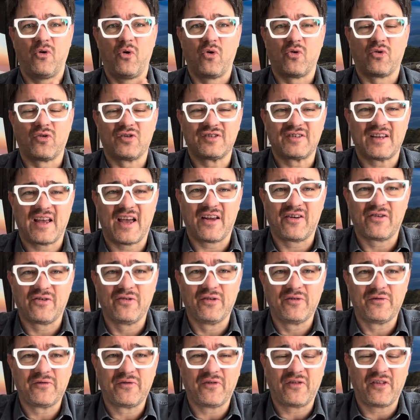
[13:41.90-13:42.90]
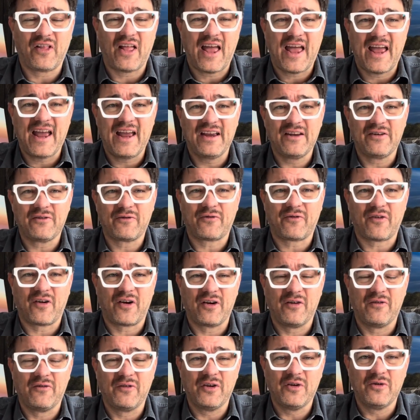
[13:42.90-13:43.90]
horizontal and flat in
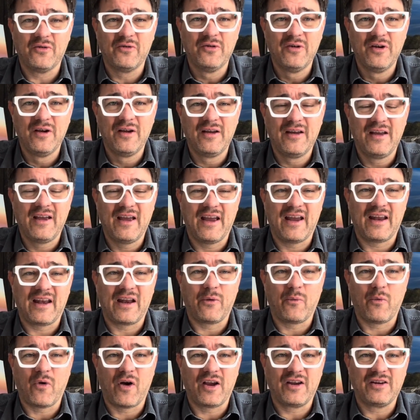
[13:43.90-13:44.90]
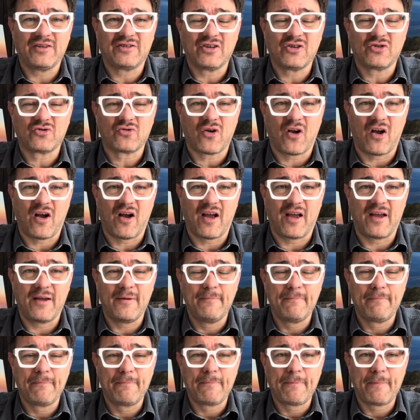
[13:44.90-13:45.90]
front of you, and I want you to draw it.
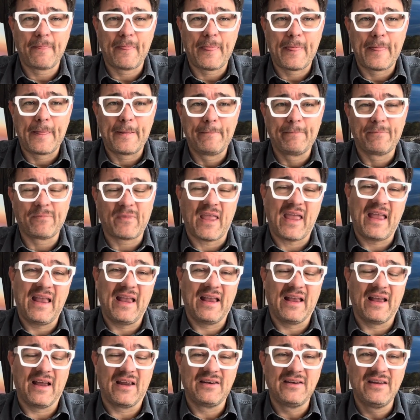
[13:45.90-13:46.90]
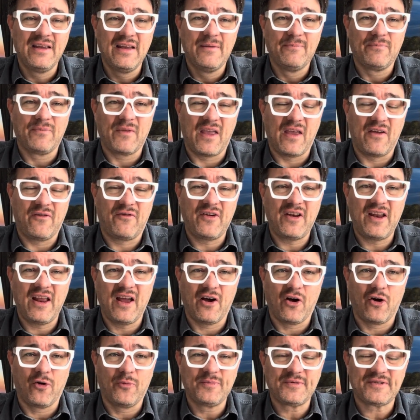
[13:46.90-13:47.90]
And if it
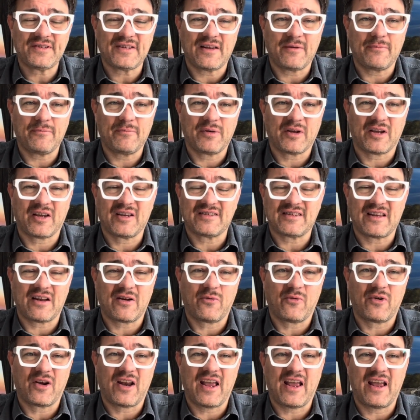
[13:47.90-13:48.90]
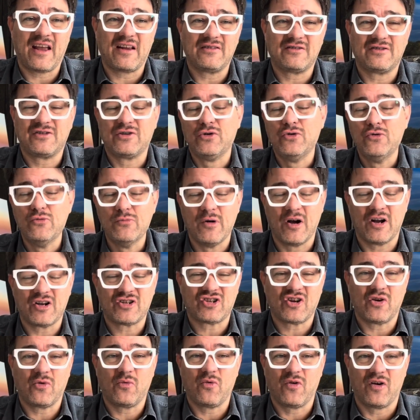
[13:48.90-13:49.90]
helps, because I don't want to add too
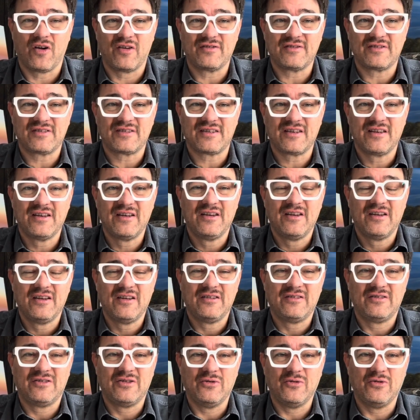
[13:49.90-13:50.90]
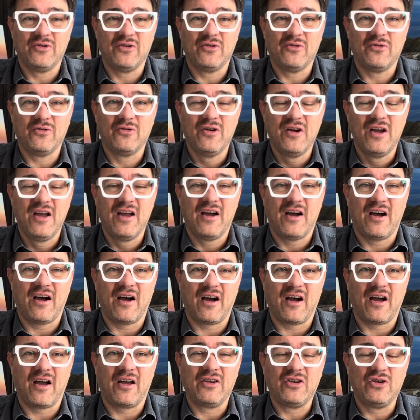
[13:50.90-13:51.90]
much at once to you,
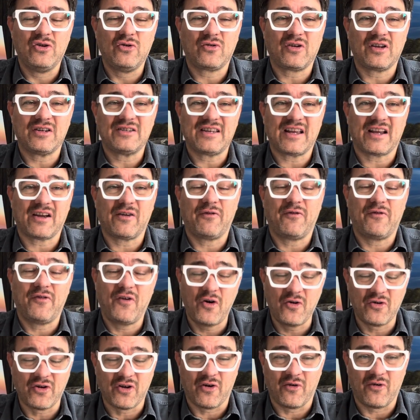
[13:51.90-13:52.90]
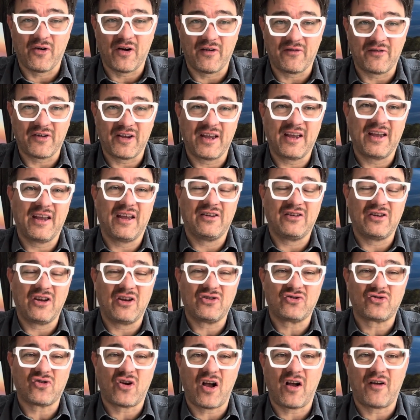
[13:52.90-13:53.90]
you can take a photo of it and
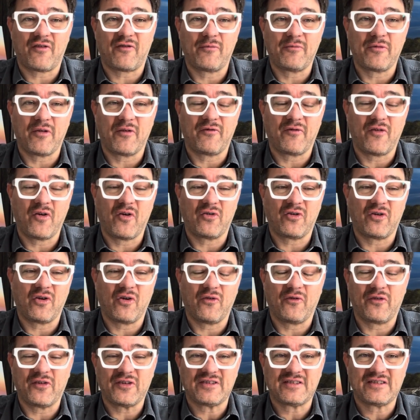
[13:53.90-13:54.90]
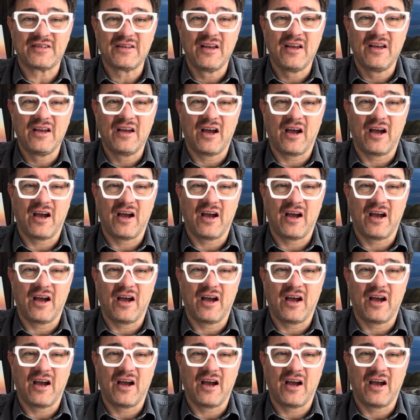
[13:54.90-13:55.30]
then draw from the photo. If it's